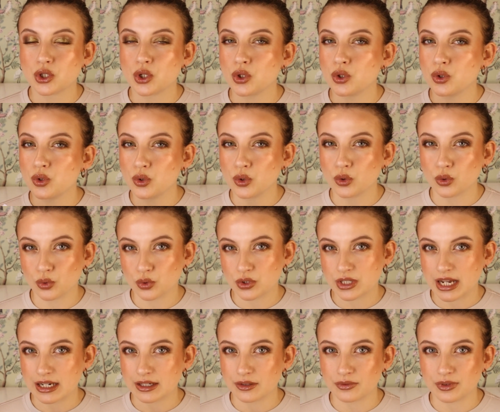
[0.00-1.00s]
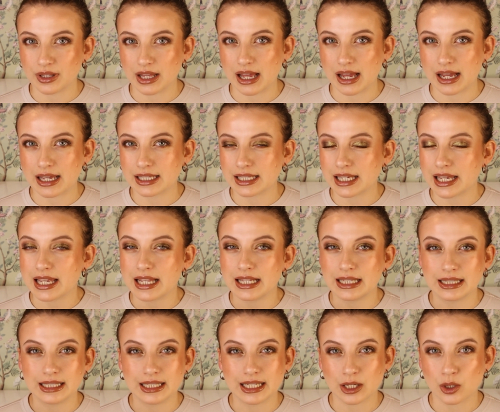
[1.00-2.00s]
to use kind of like a
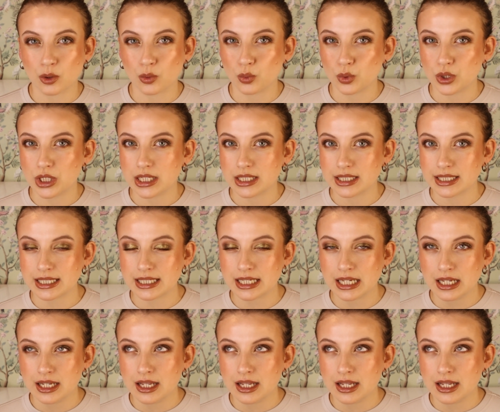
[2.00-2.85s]
liquid,